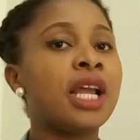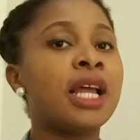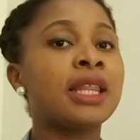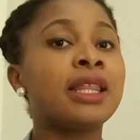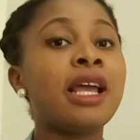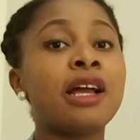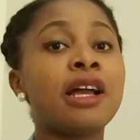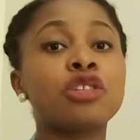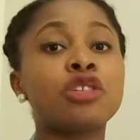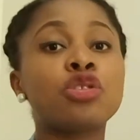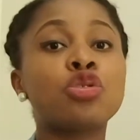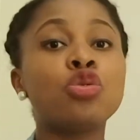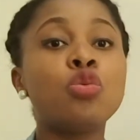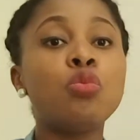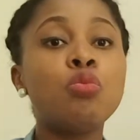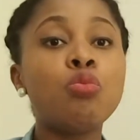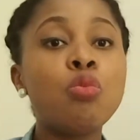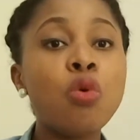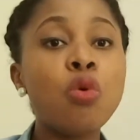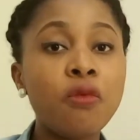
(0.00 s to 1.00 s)
that's to
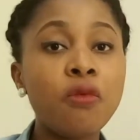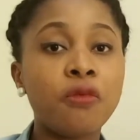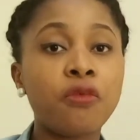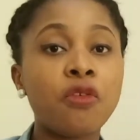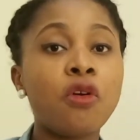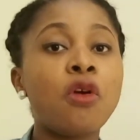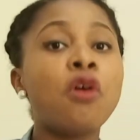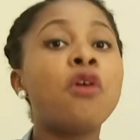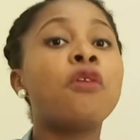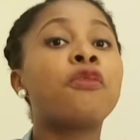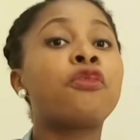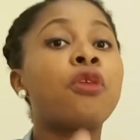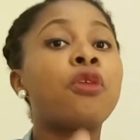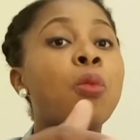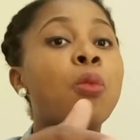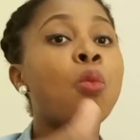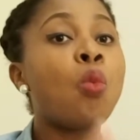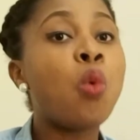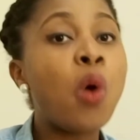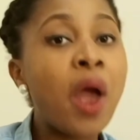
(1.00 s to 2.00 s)
move
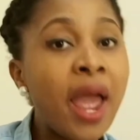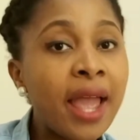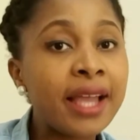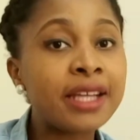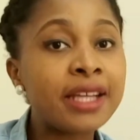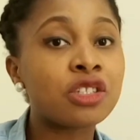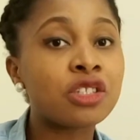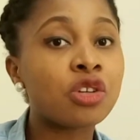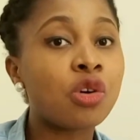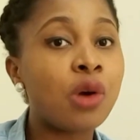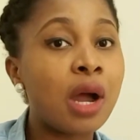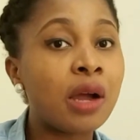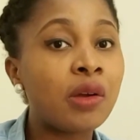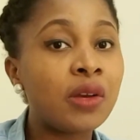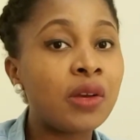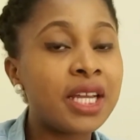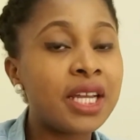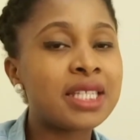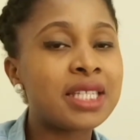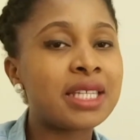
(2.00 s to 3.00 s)
from where it's
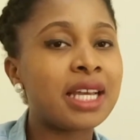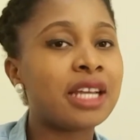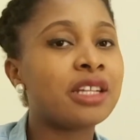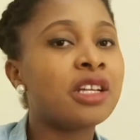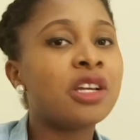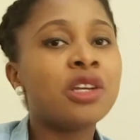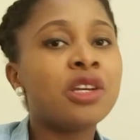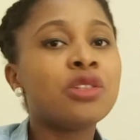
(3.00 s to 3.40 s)
coagulated